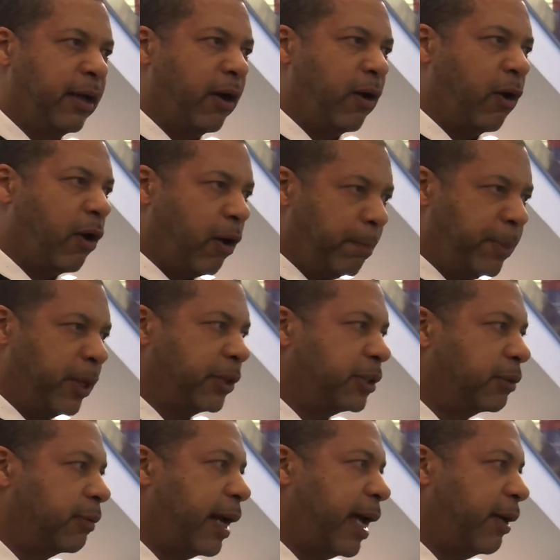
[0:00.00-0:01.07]
all built
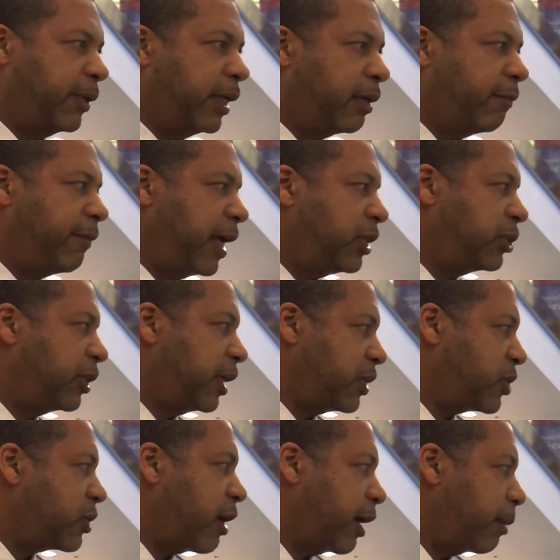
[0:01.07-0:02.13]
around innovation and
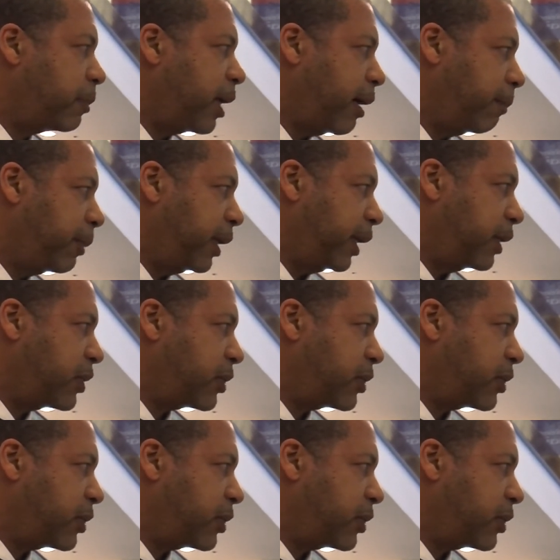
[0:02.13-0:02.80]
startup companies.